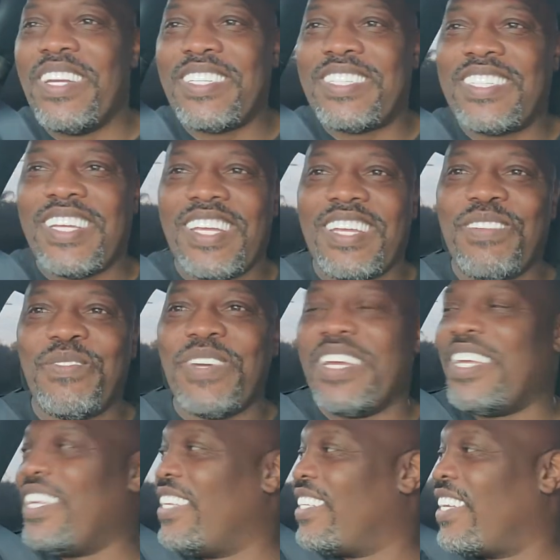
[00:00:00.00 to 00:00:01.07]
Brad said he
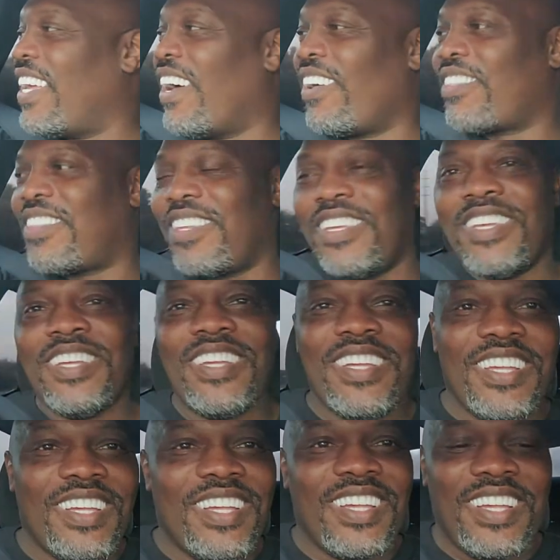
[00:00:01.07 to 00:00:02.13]
been eating healthy.
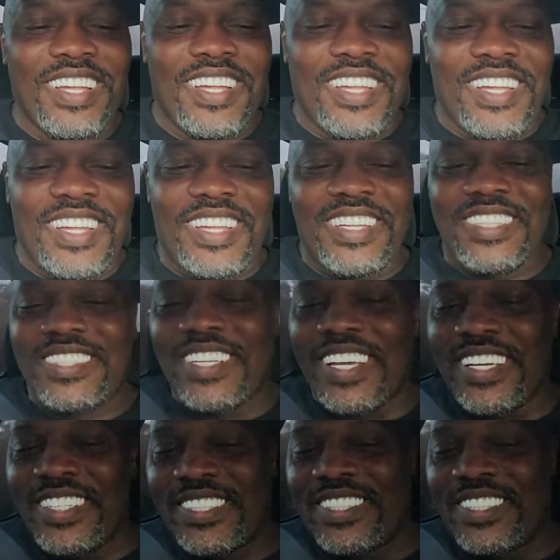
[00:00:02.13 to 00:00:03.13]
He said he